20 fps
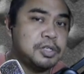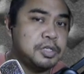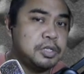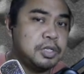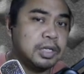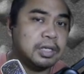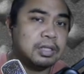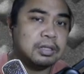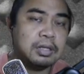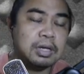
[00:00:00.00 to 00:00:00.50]
She,
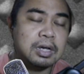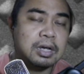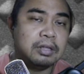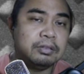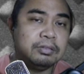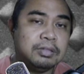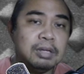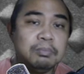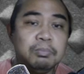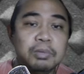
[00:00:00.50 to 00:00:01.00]
uh,
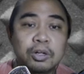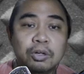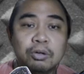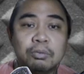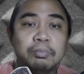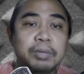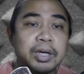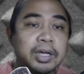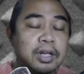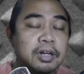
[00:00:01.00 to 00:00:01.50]
Team
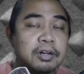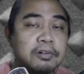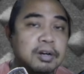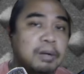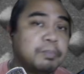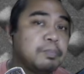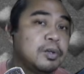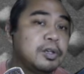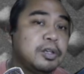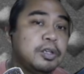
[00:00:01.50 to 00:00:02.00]
Linombe can cripple